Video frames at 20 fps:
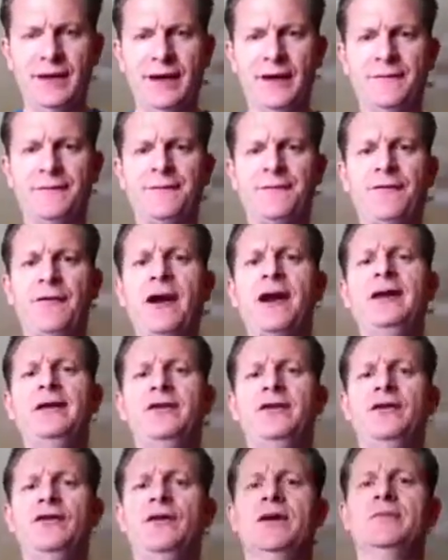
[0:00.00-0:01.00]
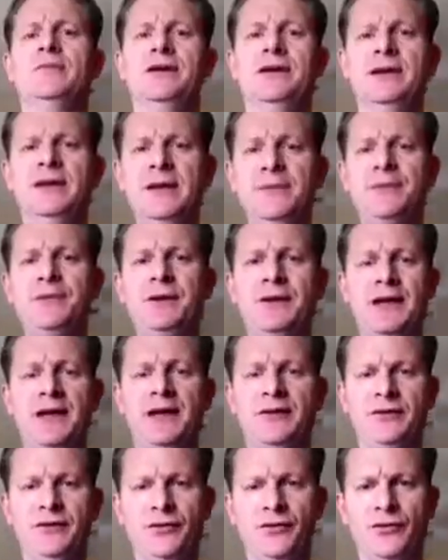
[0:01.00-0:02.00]
and frighten you and
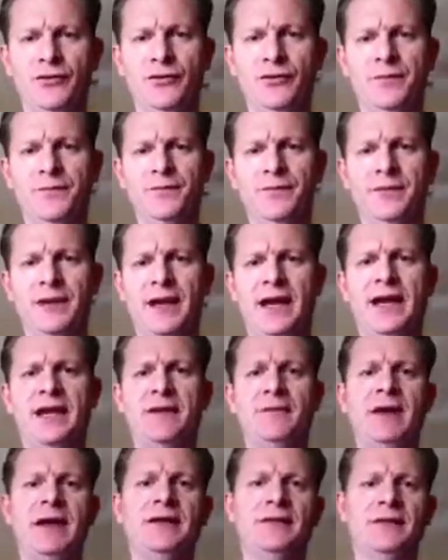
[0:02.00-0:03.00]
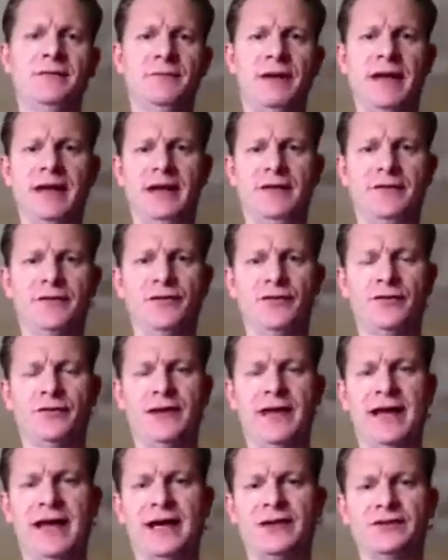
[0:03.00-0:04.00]
manipulate you into making
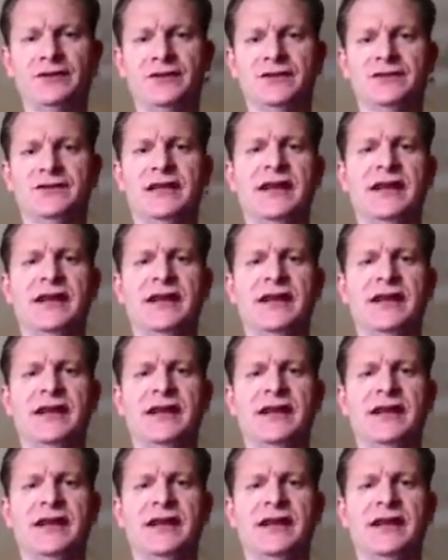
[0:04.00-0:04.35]
certain actions.